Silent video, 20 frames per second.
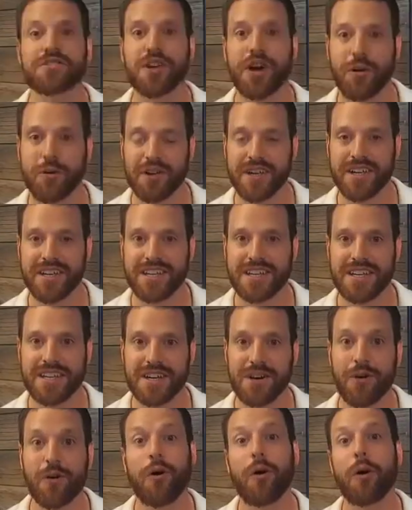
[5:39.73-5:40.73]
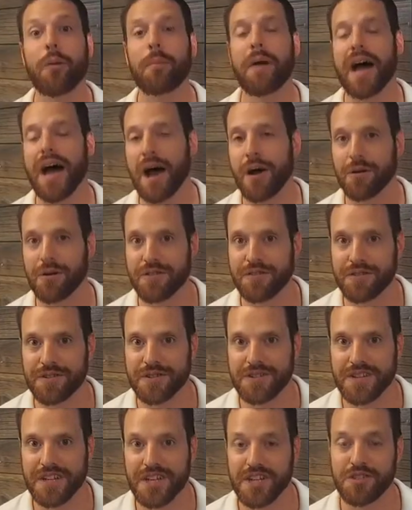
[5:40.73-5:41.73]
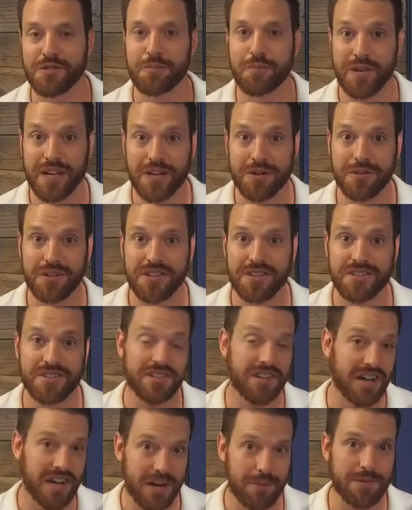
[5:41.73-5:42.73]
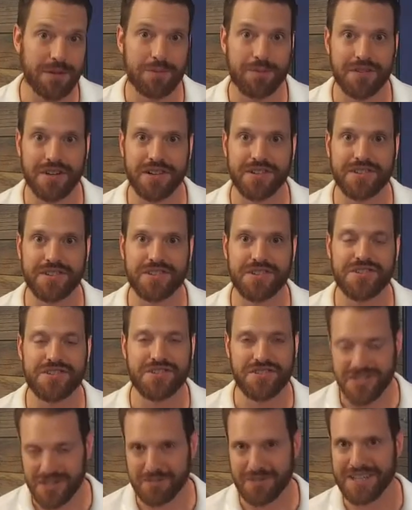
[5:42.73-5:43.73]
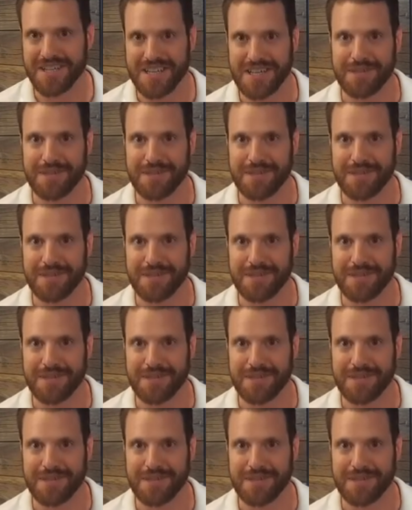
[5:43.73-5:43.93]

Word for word: knowing, all powerful, ubiquitous, and omnipresent Jimmy